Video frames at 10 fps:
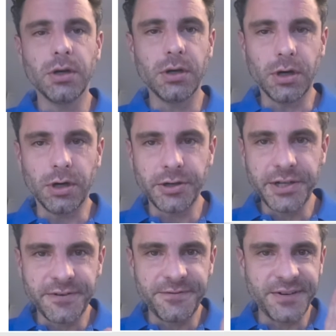All
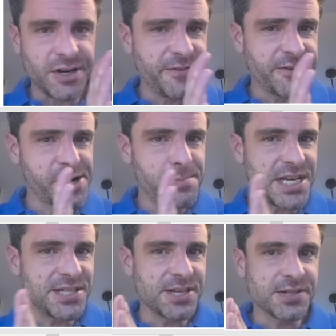your very, very
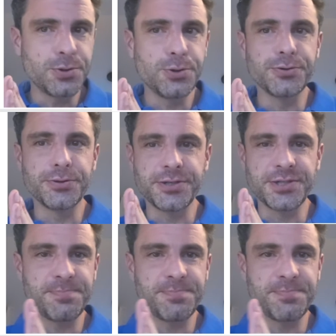basic tools,